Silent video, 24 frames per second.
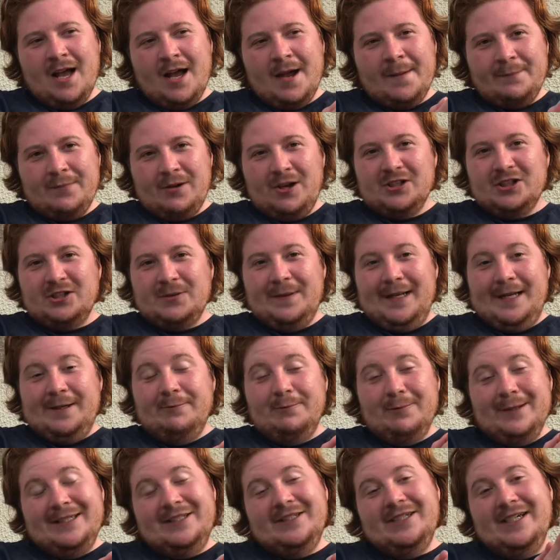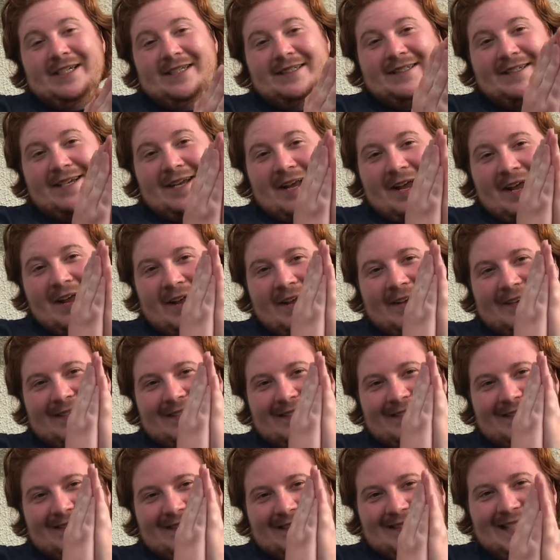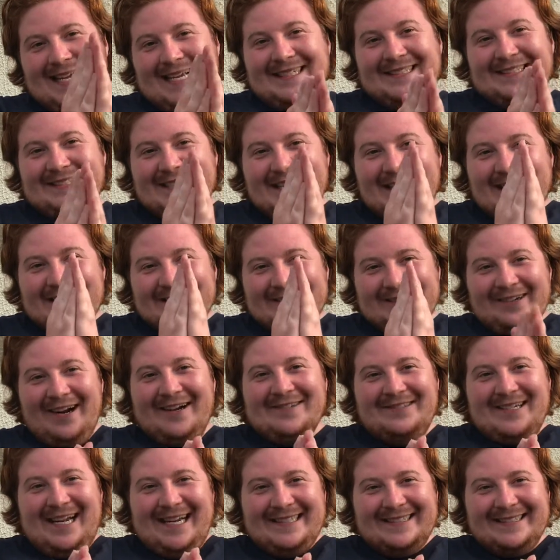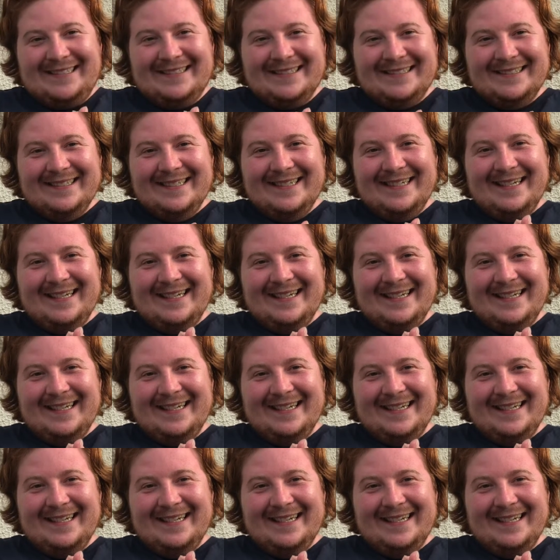Blaster Blade, which is 6 drive checks.